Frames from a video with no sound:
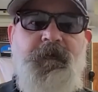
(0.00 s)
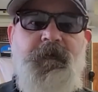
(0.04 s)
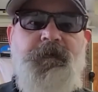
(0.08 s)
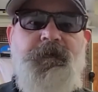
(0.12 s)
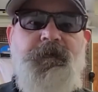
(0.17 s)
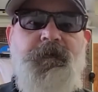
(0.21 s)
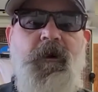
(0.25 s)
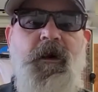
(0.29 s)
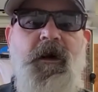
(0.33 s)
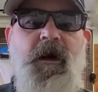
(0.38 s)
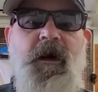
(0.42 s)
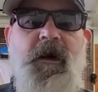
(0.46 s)

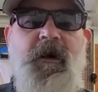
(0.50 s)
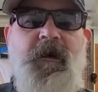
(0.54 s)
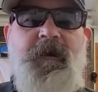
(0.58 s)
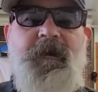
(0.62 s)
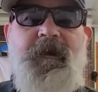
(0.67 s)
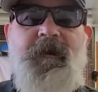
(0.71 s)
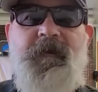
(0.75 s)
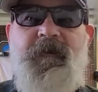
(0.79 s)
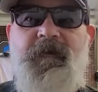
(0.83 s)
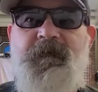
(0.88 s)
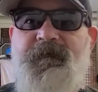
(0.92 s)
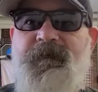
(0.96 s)
rock
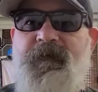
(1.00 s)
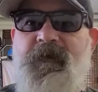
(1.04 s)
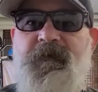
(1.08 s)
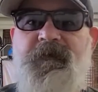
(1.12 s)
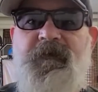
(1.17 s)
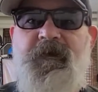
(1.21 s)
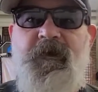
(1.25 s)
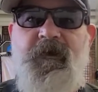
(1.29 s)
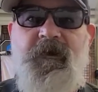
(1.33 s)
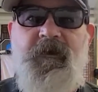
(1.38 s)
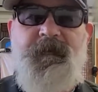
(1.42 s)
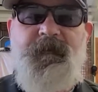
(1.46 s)
in the
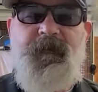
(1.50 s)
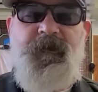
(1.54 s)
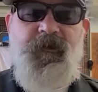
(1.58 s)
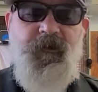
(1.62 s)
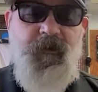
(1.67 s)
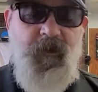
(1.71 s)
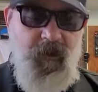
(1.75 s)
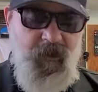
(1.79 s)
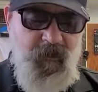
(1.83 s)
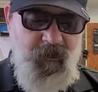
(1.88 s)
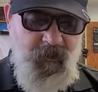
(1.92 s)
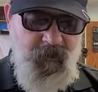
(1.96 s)
fishing
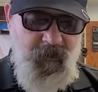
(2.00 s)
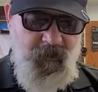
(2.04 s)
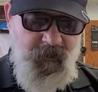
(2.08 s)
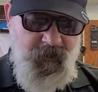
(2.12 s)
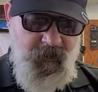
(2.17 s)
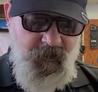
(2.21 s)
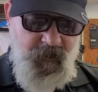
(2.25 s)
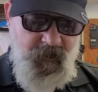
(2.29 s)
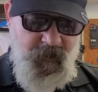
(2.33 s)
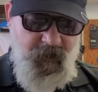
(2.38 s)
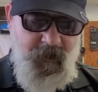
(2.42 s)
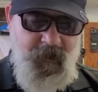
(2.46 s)

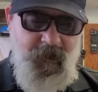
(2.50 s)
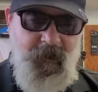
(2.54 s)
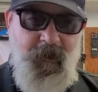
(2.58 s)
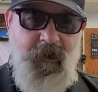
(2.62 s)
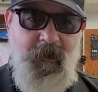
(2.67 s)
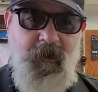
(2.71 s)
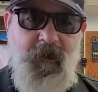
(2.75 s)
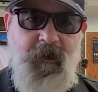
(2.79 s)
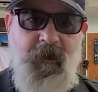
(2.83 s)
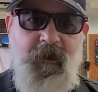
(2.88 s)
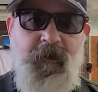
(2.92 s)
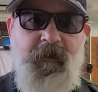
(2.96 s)
community
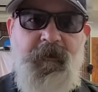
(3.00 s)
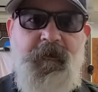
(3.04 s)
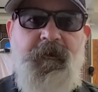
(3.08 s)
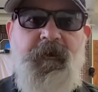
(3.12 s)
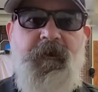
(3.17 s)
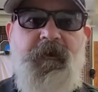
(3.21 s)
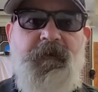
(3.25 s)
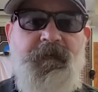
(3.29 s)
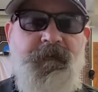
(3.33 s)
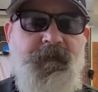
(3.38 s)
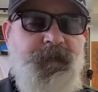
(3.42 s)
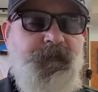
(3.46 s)
and
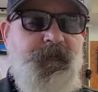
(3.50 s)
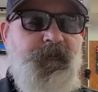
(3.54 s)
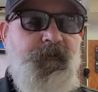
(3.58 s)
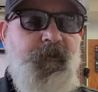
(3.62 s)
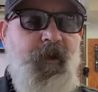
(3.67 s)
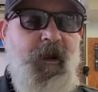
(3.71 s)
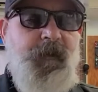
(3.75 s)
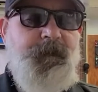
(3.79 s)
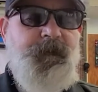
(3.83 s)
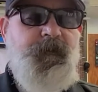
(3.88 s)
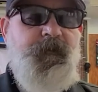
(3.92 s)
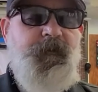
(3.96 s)

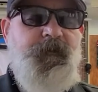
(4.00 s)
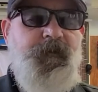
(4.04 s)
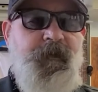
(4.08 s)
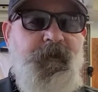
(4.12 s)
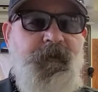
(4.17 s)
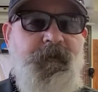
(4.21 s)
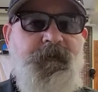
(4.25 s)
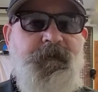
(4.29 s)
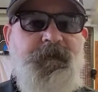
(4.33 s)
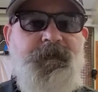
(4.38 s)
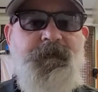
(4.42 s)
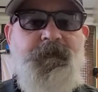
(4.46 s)
subscribe to
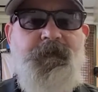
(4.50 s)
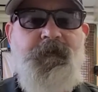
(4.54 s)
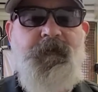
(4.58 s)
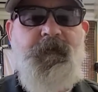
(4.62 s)
these